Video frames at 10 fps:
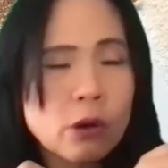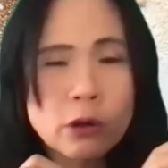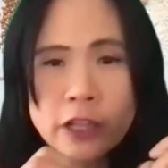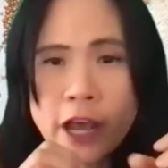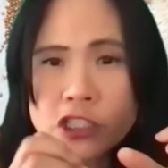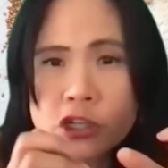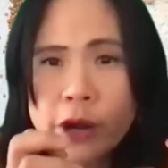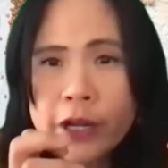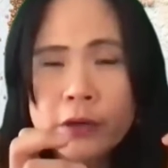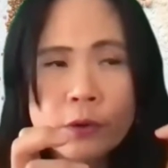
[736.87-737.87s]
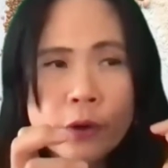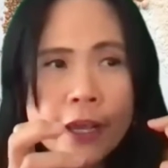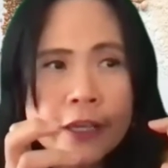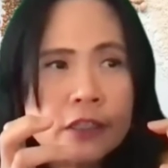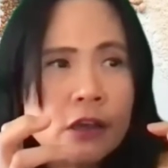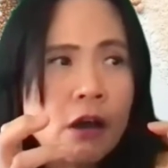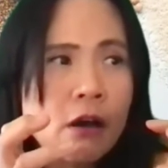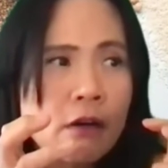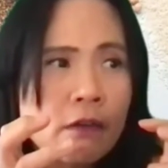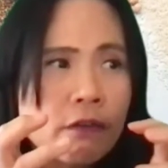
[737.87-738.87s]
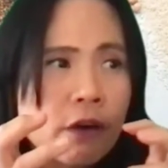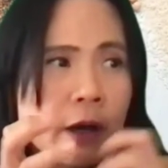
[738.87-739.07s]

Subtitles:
or large grains of